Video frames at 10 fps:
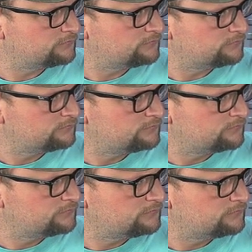
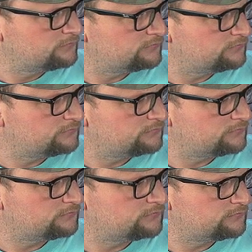
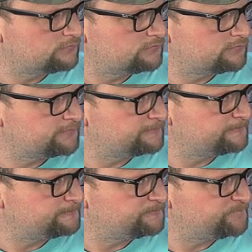
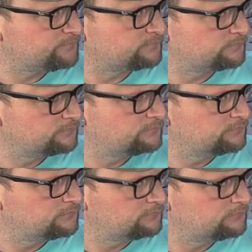
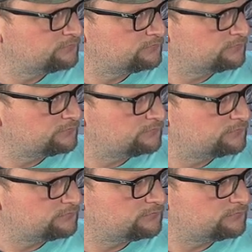
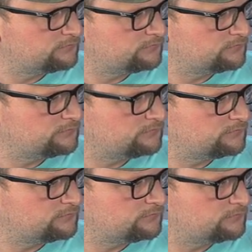
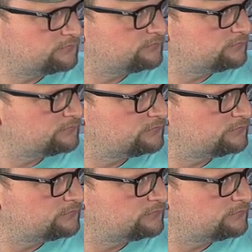This person isn't speaking.